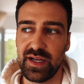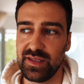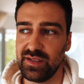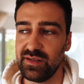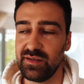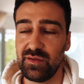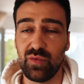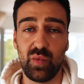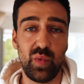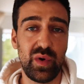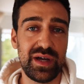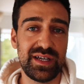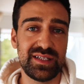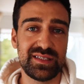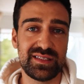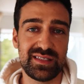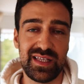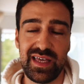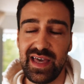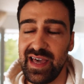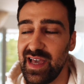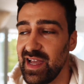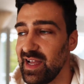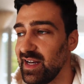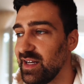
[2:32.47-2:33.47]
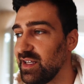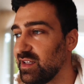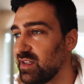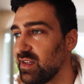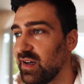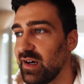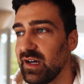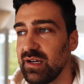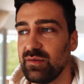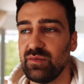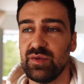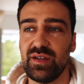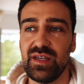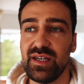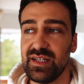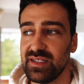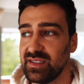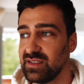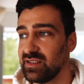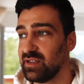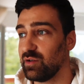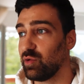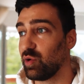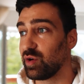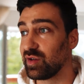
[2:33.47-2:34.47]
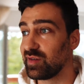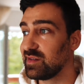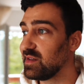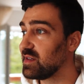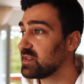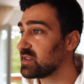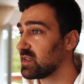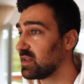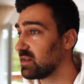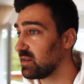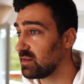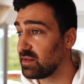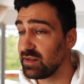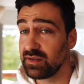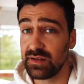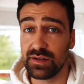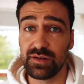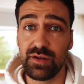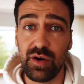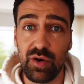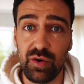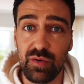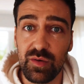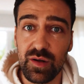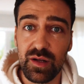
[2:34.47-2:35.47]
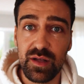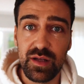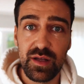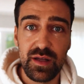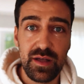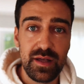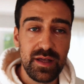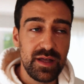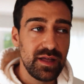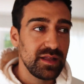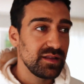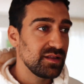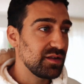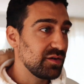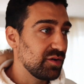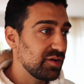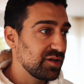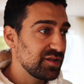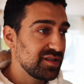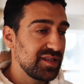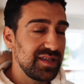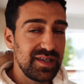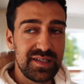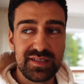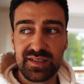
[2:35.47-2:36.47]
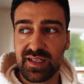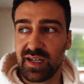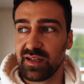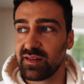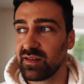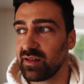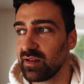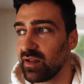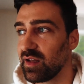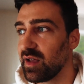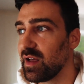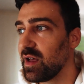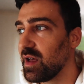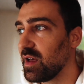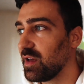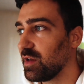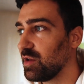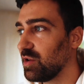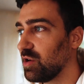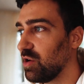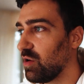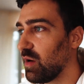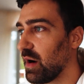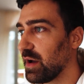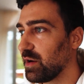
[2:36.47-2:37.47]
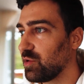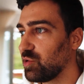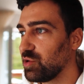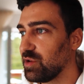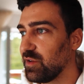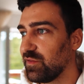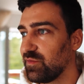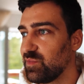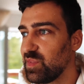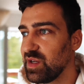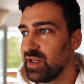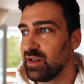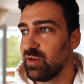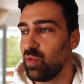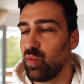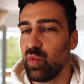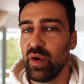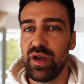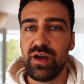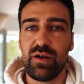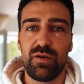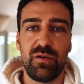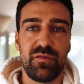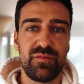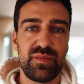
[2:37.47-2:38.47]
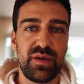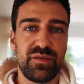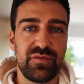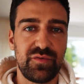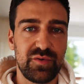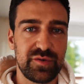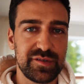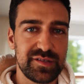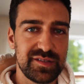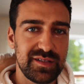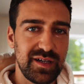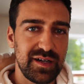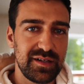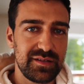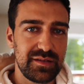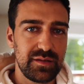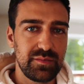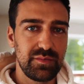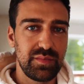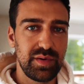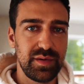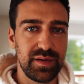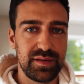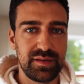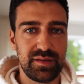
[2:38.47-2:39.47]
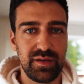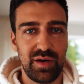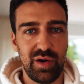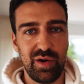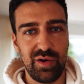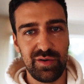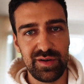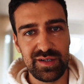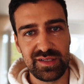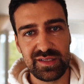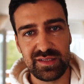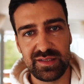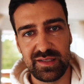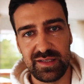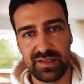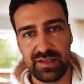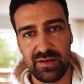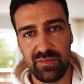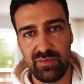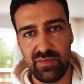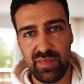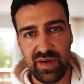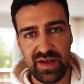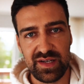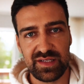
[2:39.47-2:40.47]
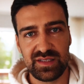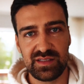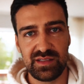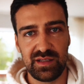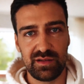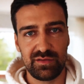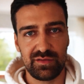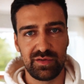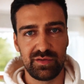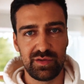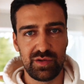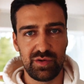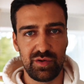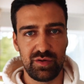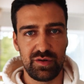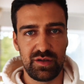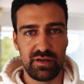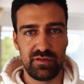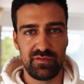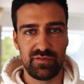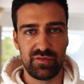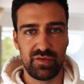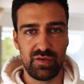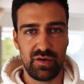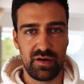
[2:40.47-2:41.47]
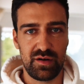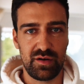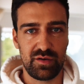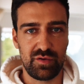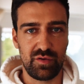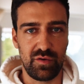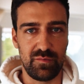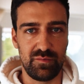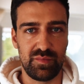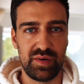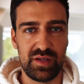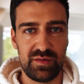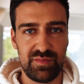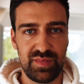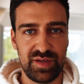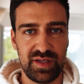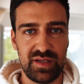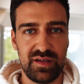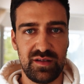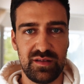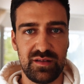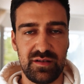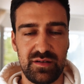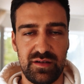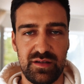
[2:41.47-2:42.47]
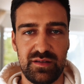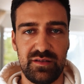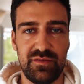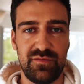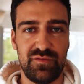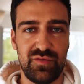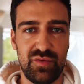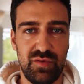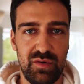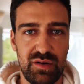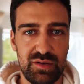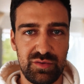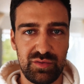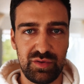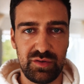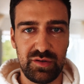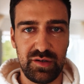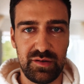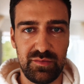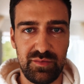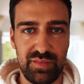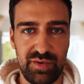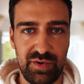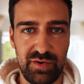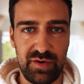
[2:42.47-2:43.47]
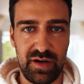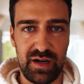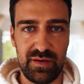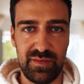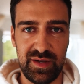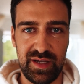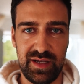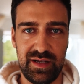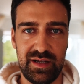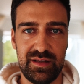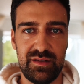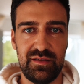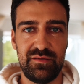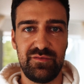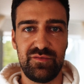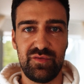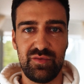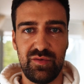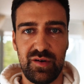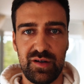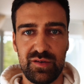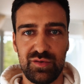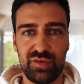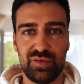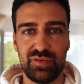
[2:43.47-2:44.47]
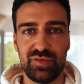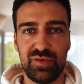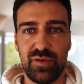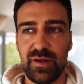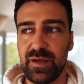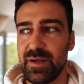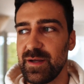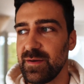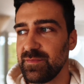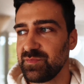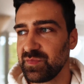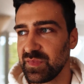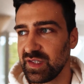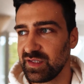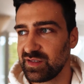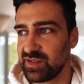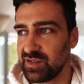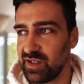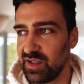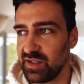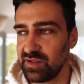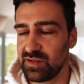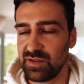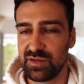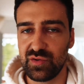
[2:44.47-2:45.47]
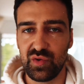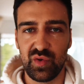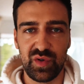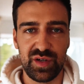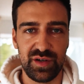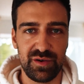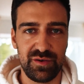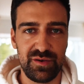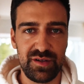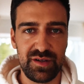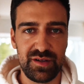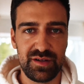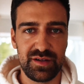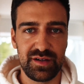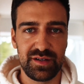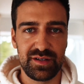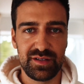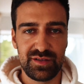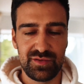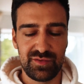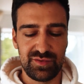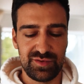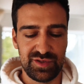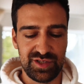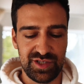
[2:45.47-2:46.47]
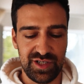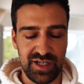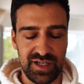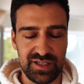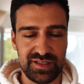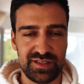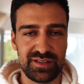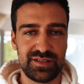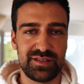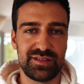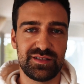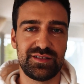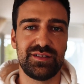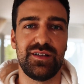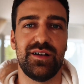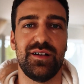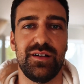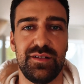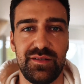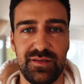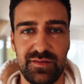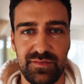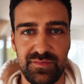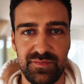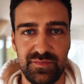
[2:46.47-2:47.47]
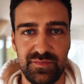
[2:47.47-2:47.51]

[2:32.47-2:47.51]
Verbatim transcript: I didn't waste any time. Yes, there were things that I didn't know. There were things that, you know, I could have been aware of before starting, but honestly, the best thing to do if you are a complete beginner and if you want to learn programming and if you want to start a new career is to just start.